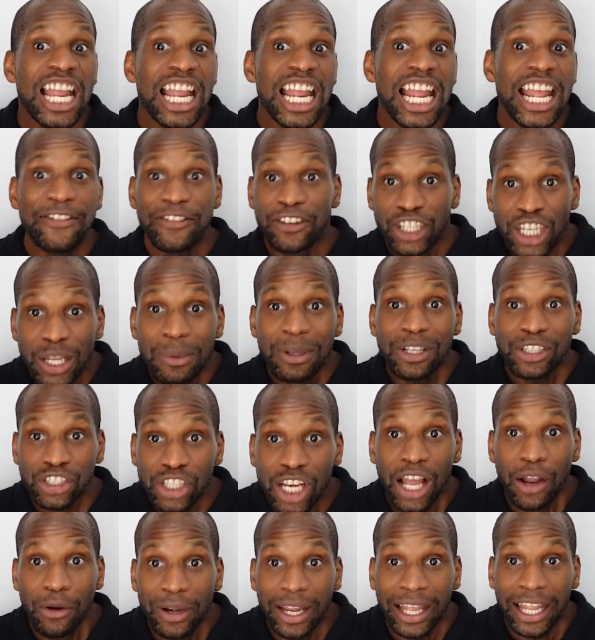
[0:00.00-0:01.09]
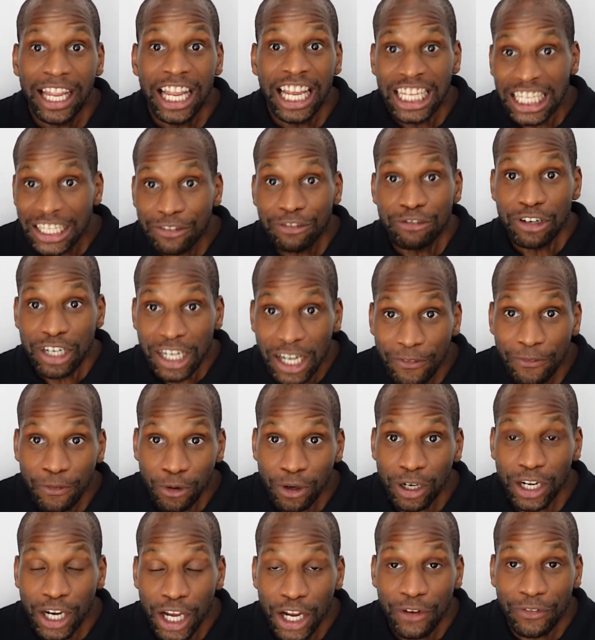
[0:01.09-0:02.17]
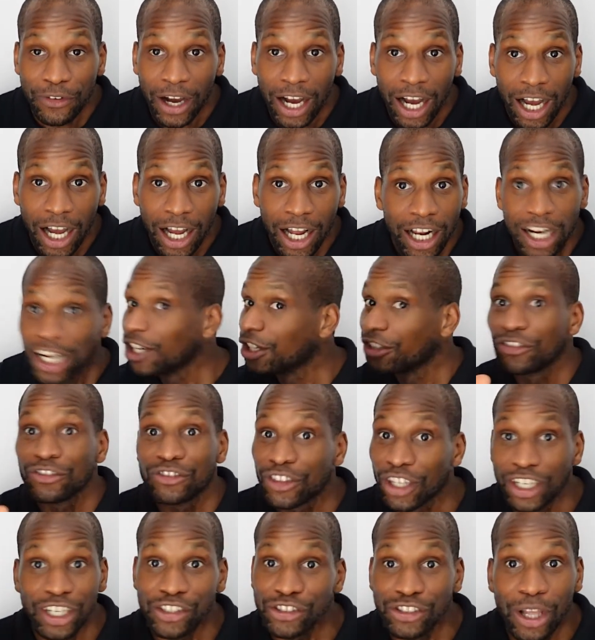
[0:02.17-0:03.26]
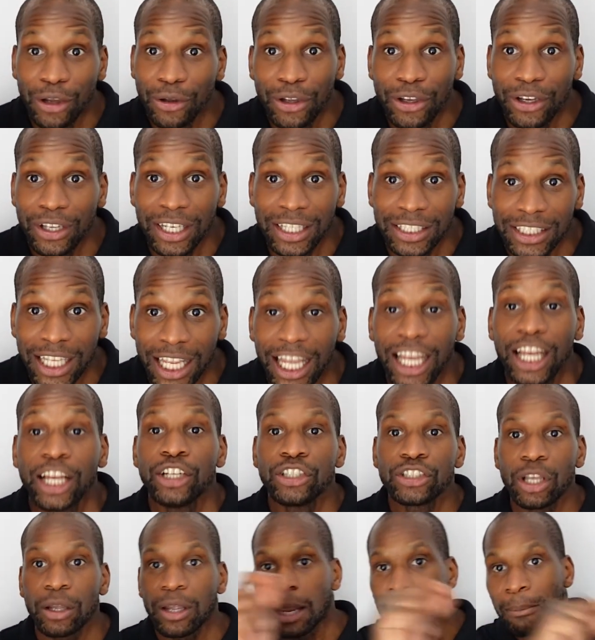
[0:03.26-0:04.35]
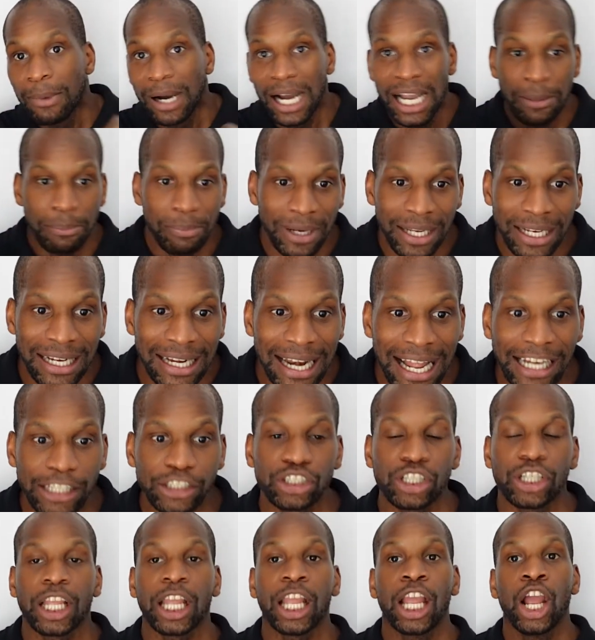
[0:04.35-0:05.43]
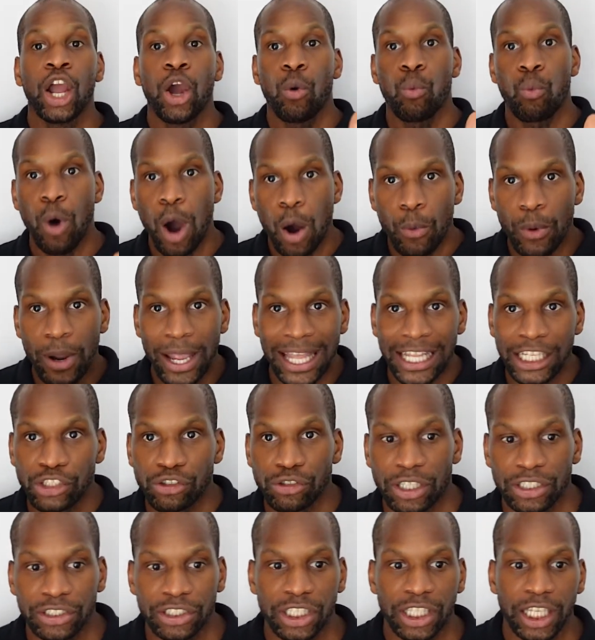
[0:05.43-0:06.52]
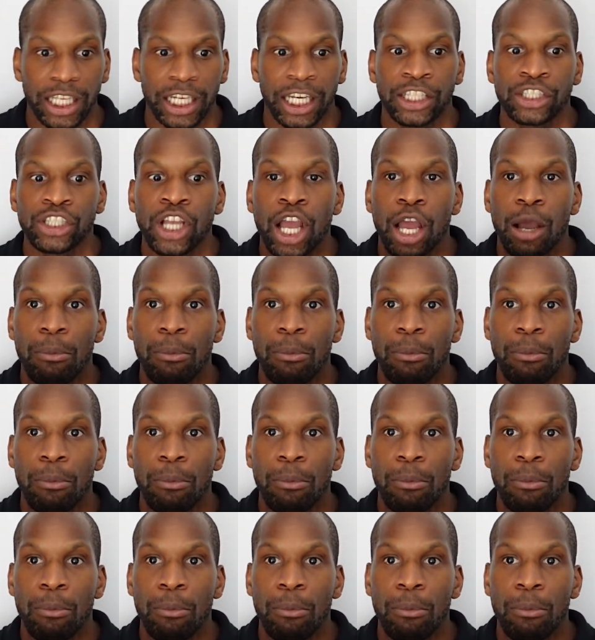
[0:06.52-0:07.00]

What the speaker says: If you do it slowly and you've already fallen over, then it's no good, is it? So it might be that actually what we're interested in is